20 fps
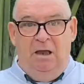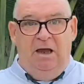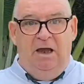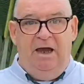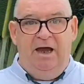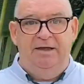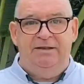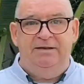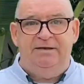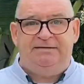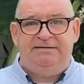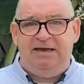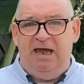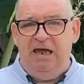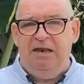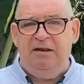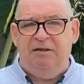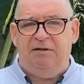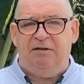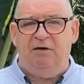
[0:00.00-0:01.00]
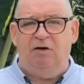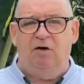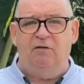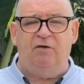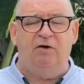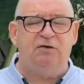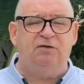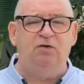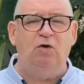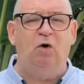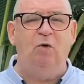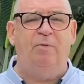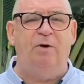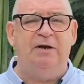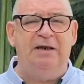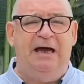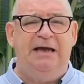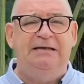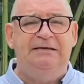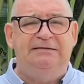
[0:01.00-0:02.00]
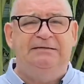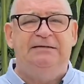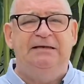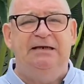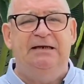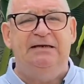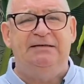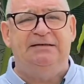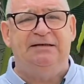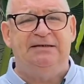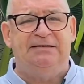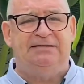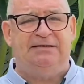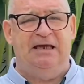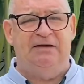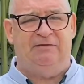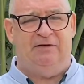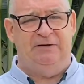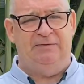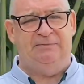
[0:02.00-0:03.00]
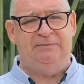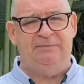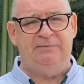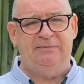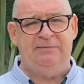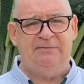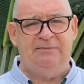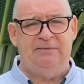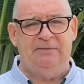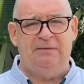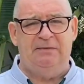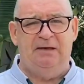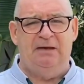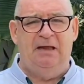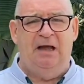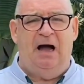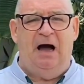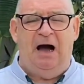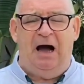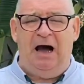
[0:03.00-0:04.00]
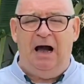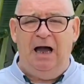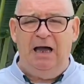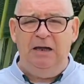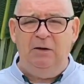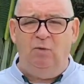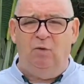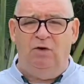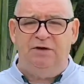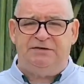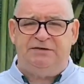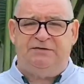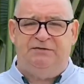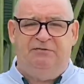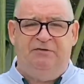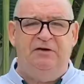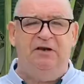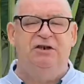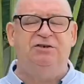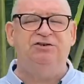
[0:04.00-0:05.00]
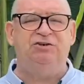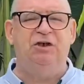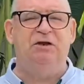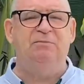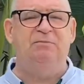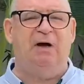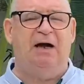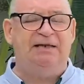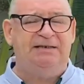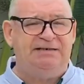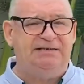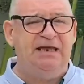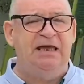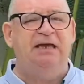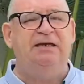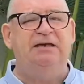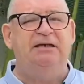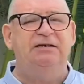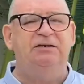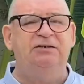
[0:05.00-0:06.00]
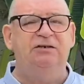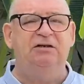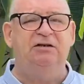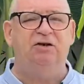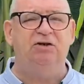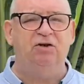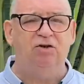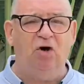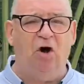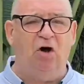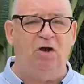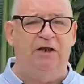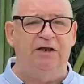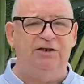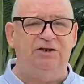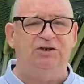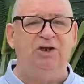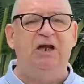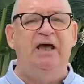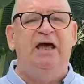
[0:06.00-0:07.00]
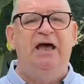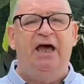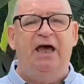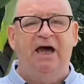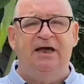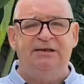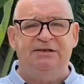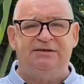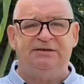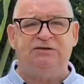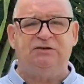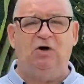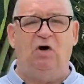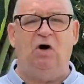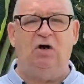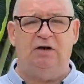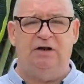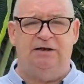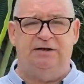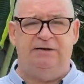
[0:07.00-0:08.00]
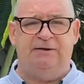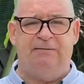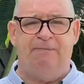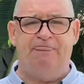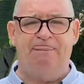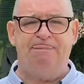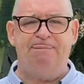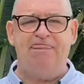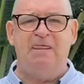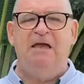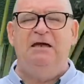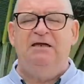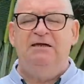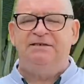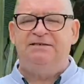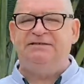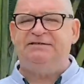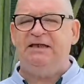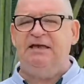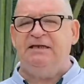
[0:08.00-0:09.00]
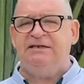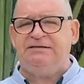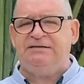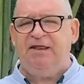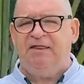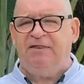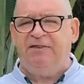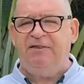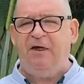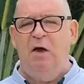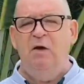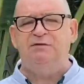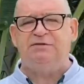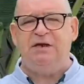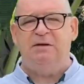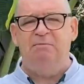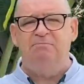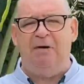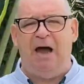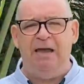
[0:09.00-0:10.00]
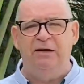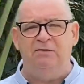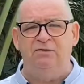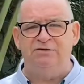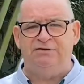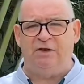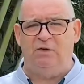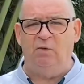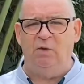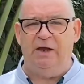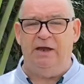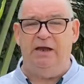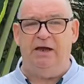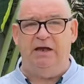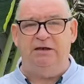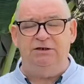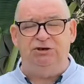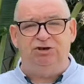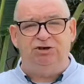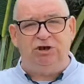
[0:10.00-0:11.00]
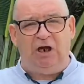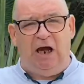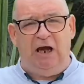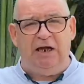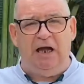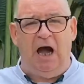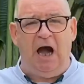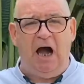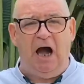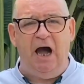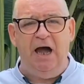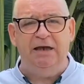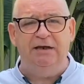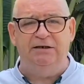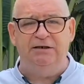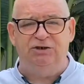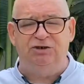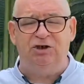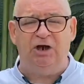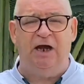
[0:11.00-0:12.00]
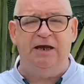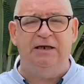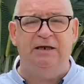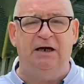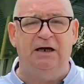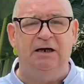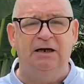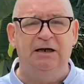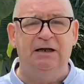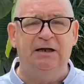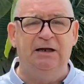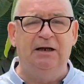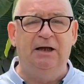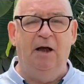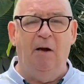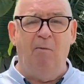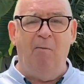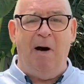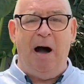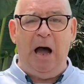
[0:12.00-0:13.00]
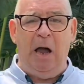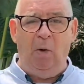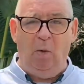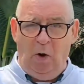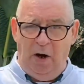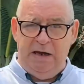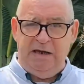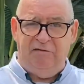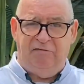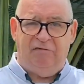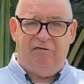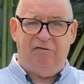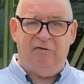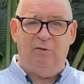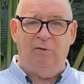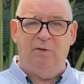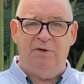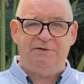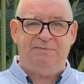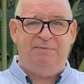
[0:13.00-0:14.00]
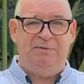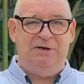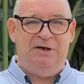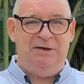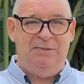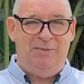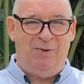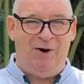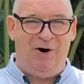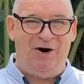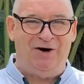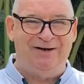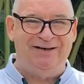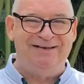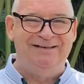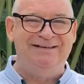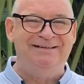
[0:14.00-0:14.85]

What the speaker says: In the 10th of October 1987, I was finishing my second year at college in Scotland. 6,000 miles away in Shanghai in China, my wife was being born.